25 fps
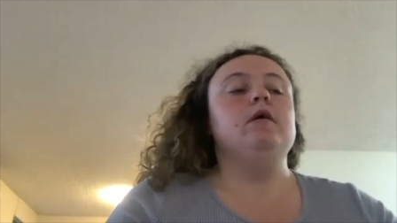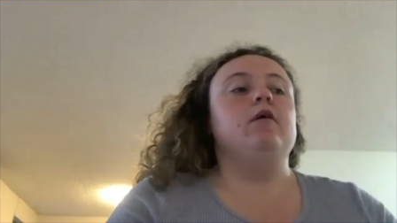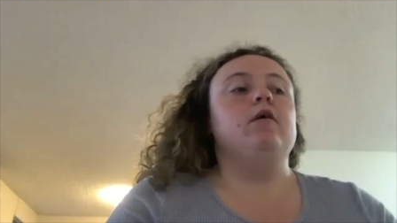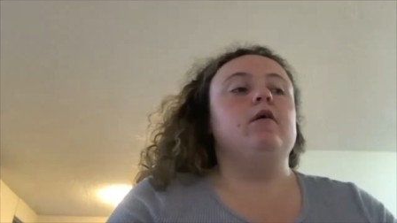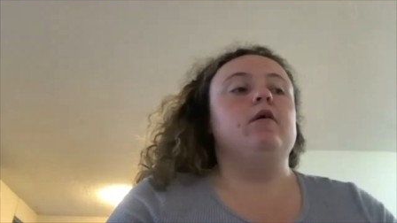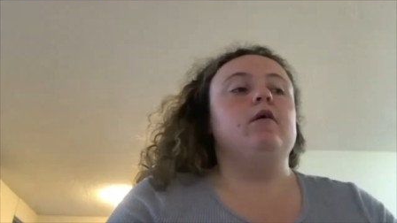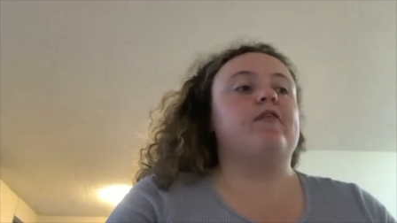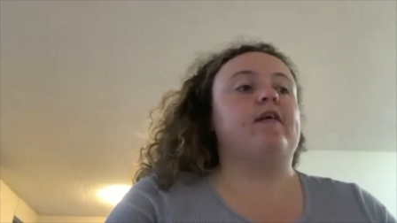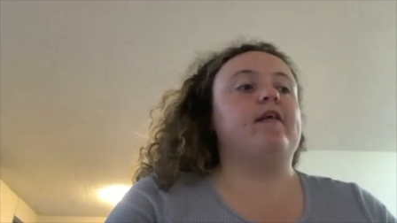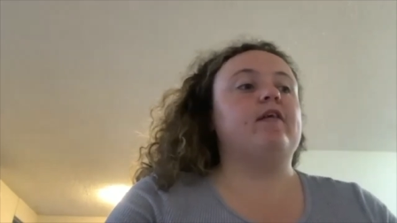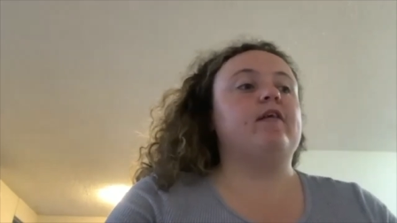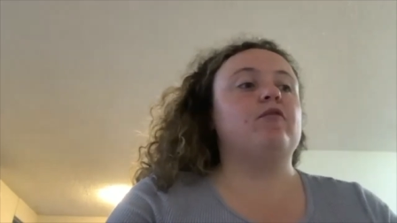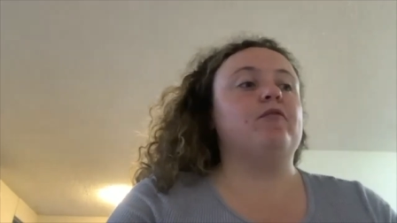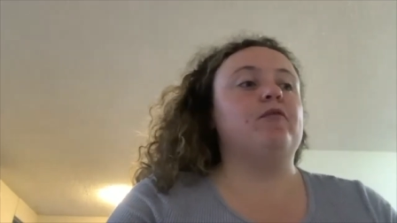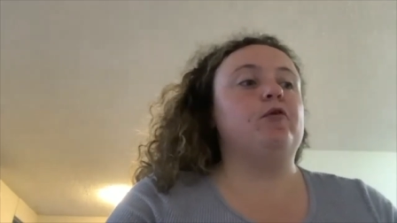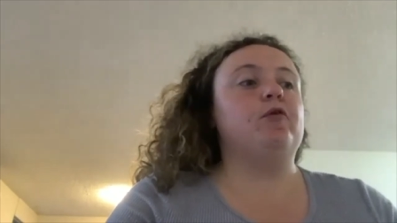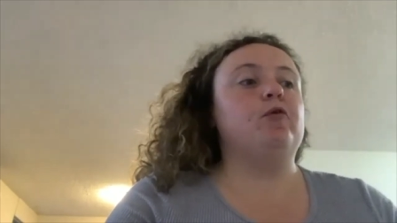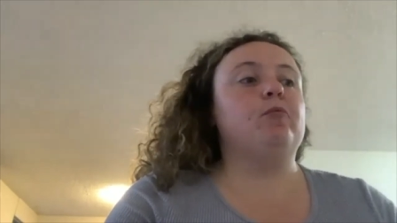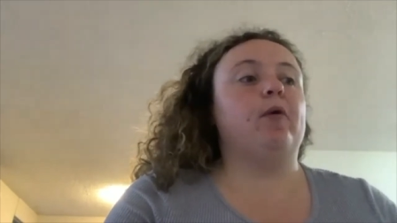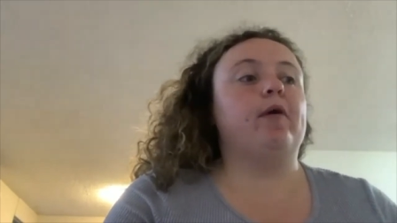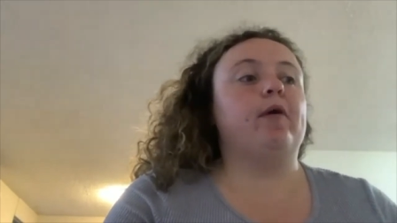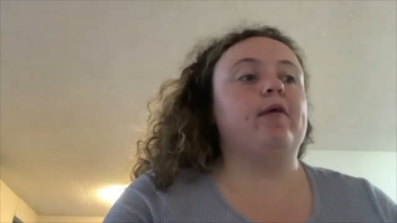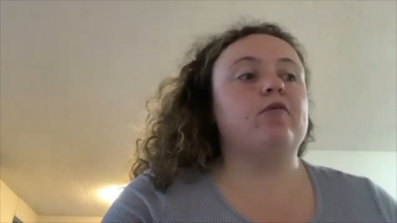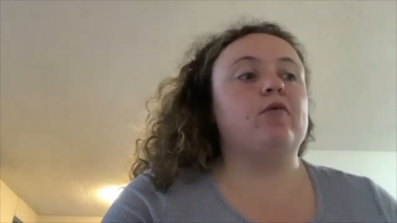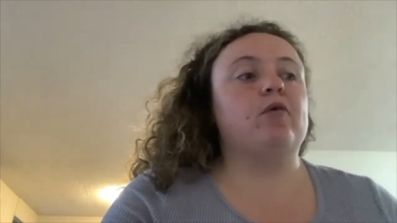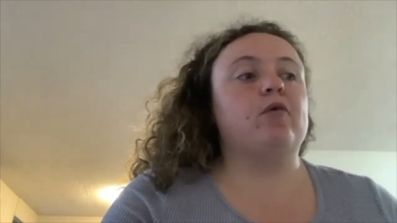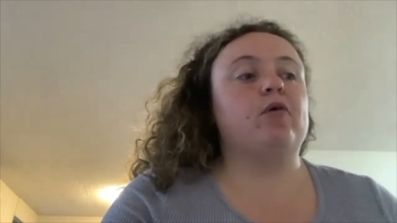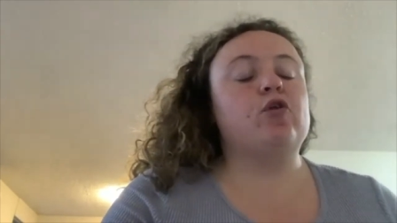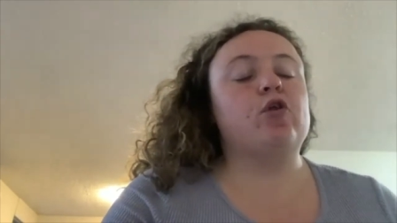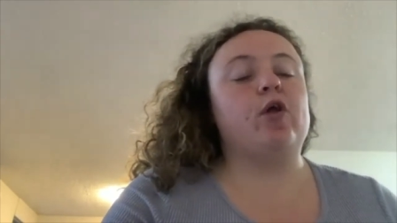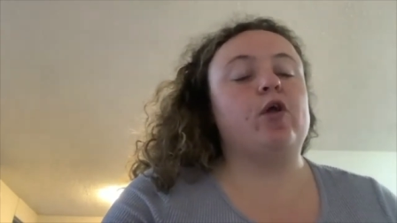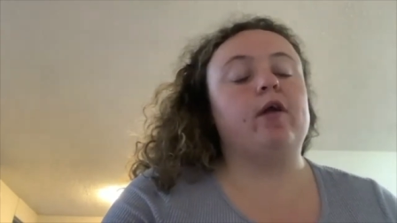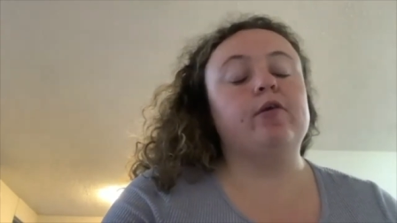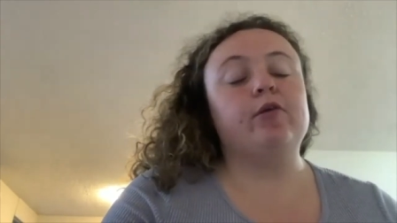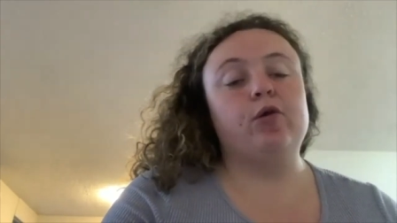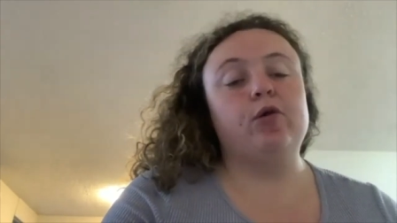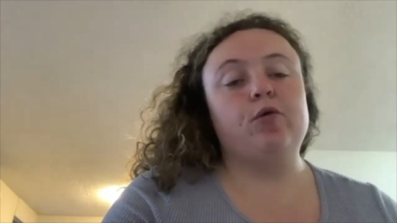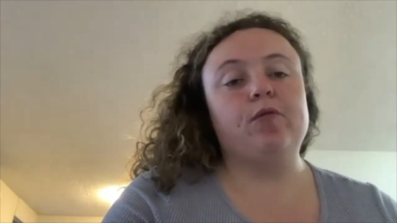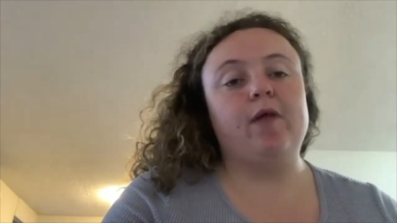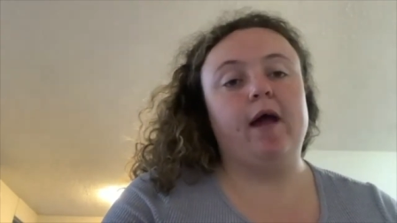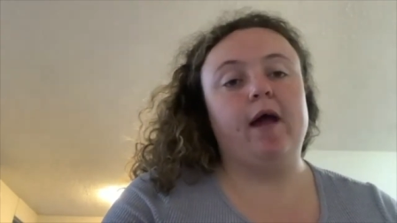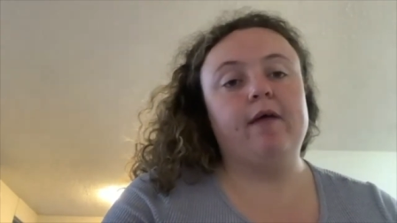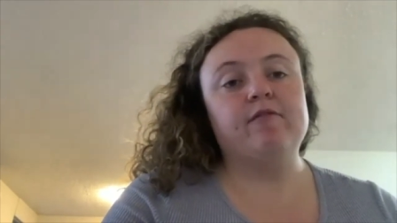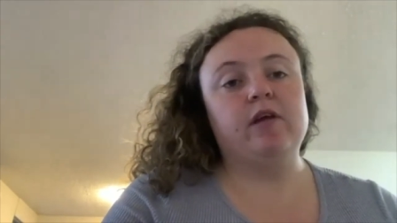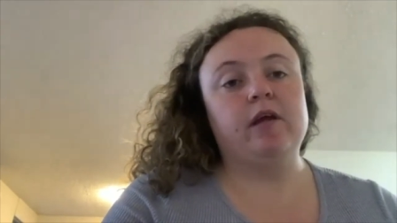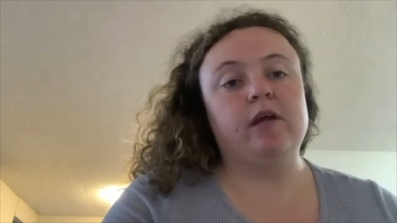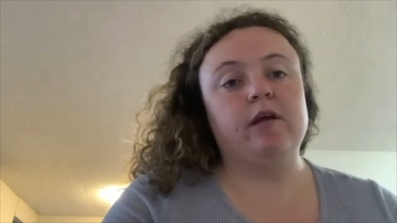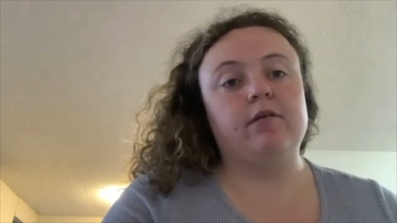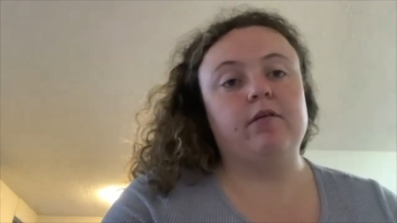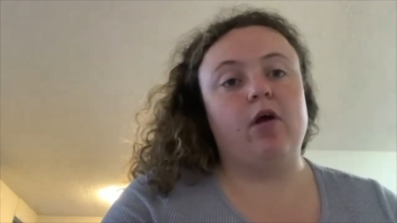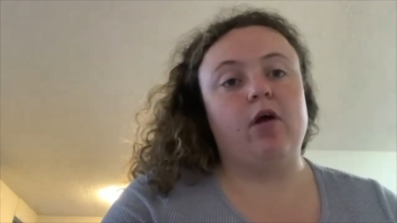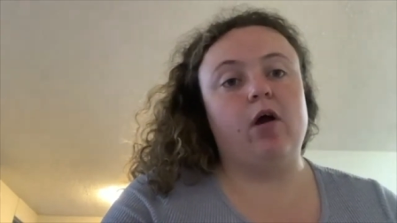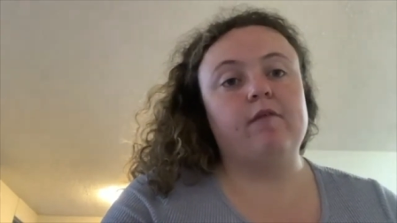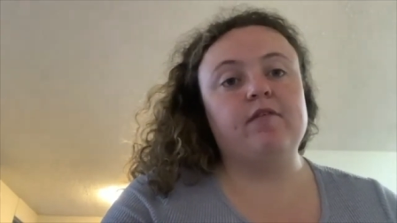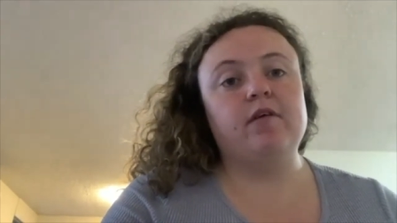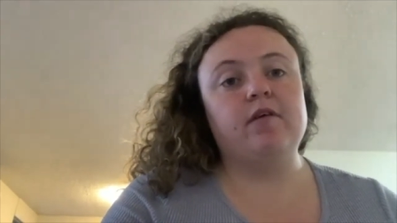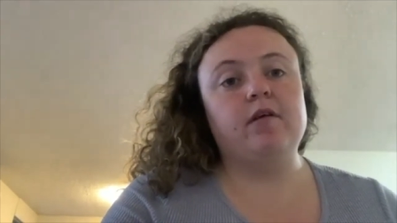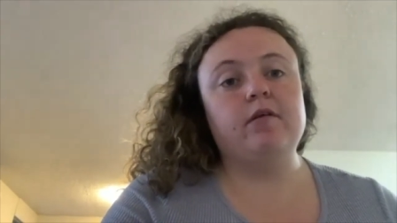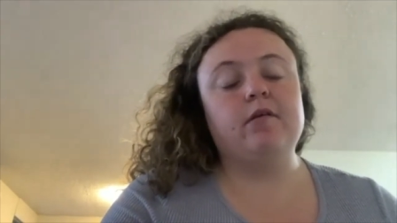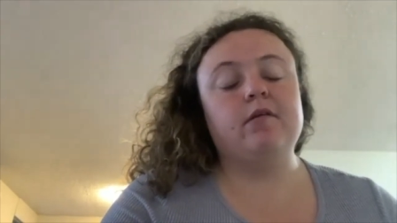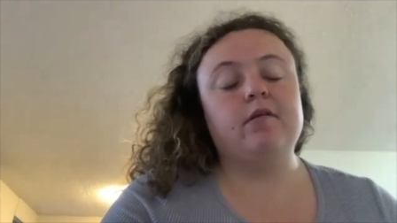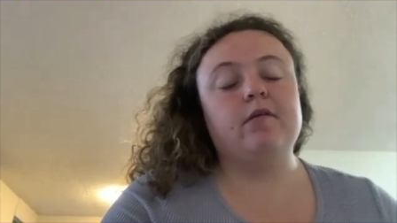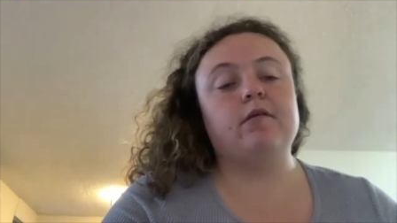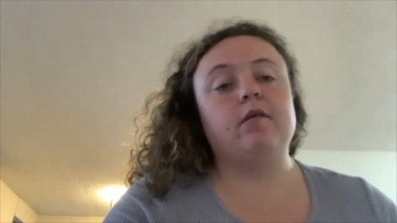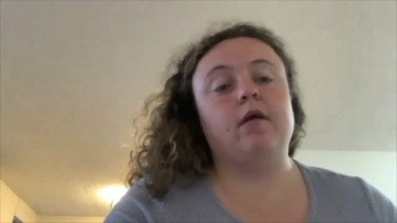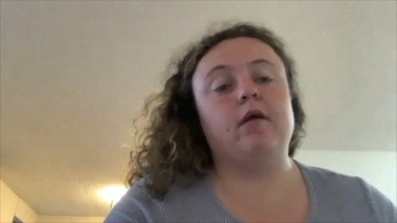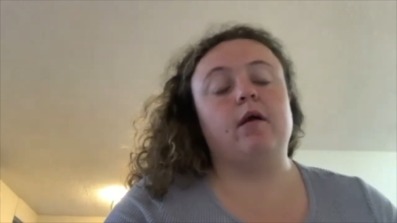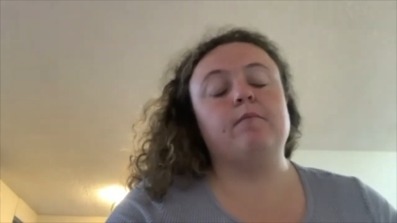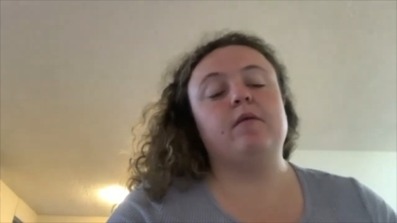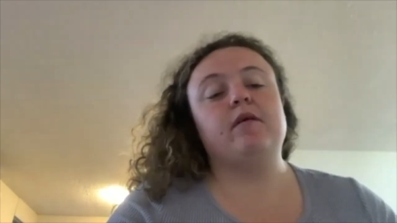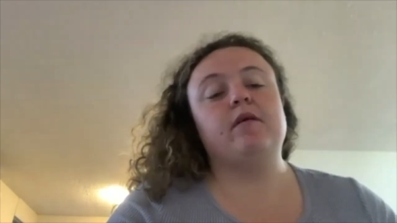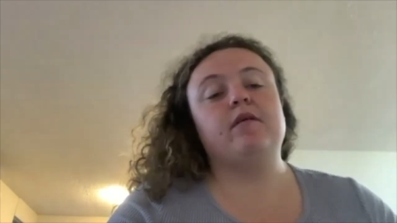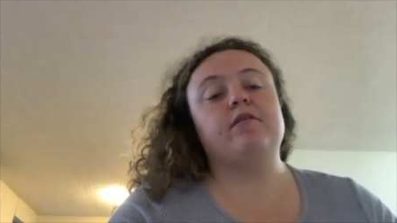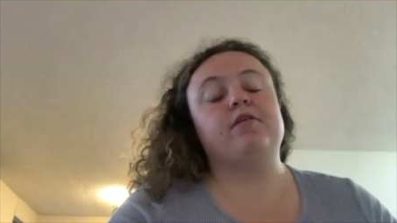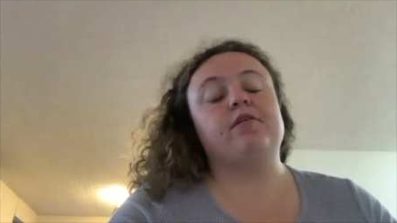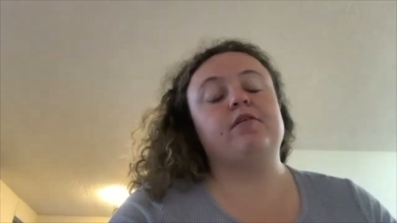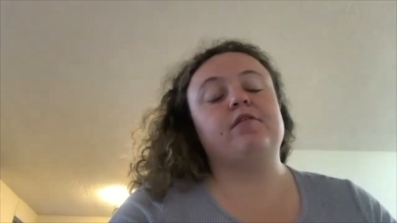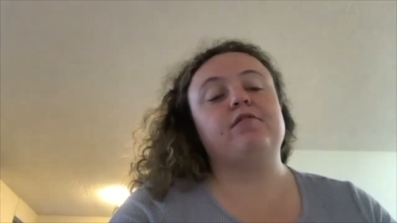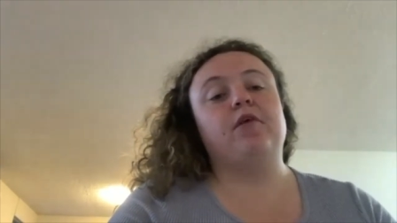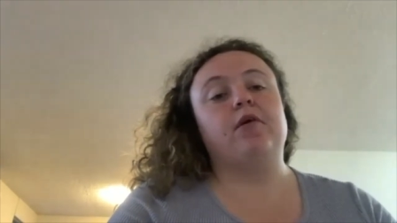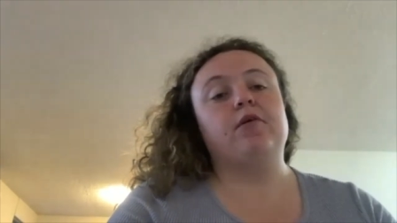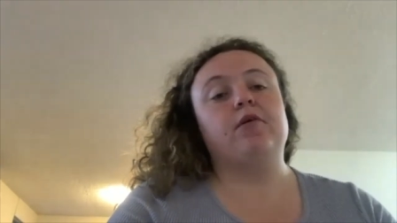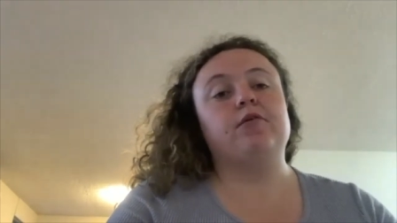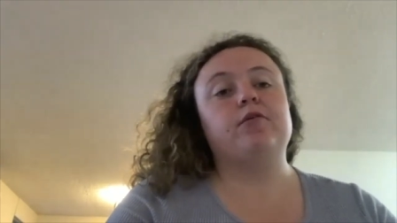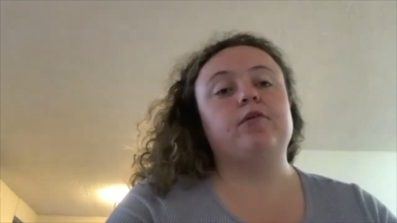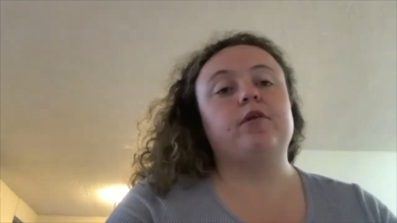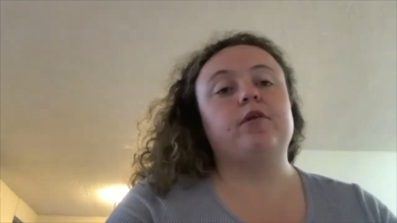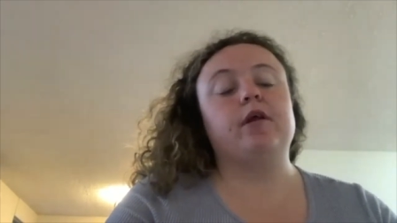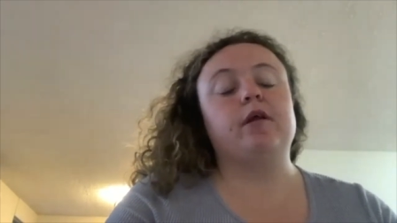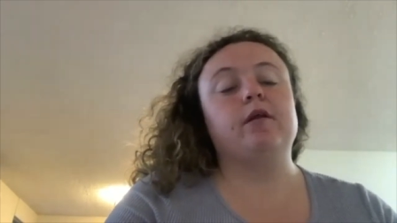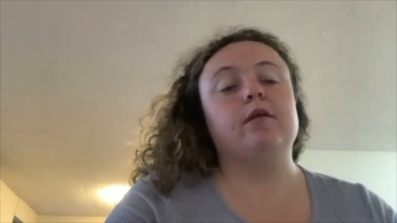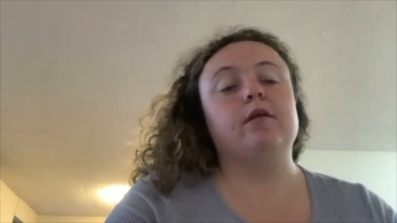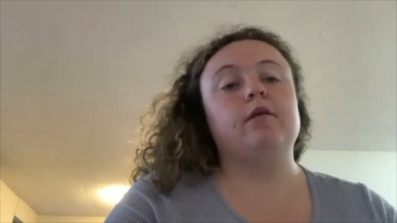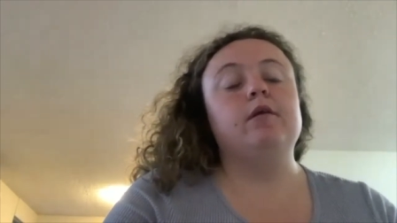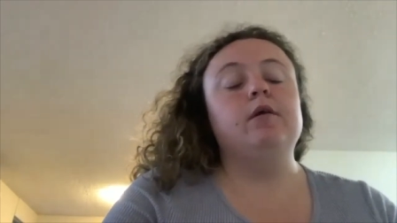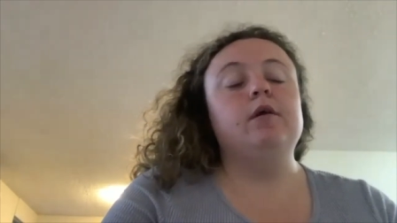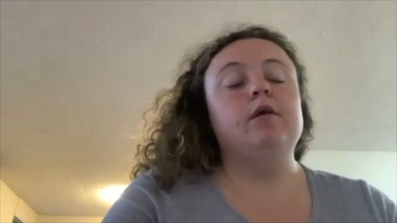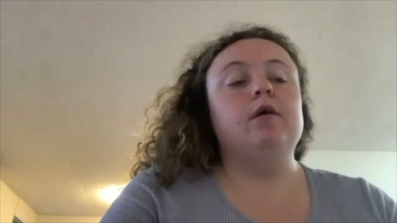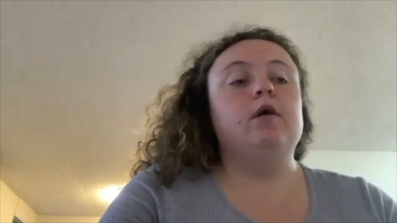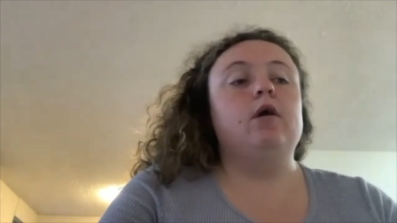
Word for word: So that's when the New Brunswick Child and Youth Advocates Office, based out of Fredericton,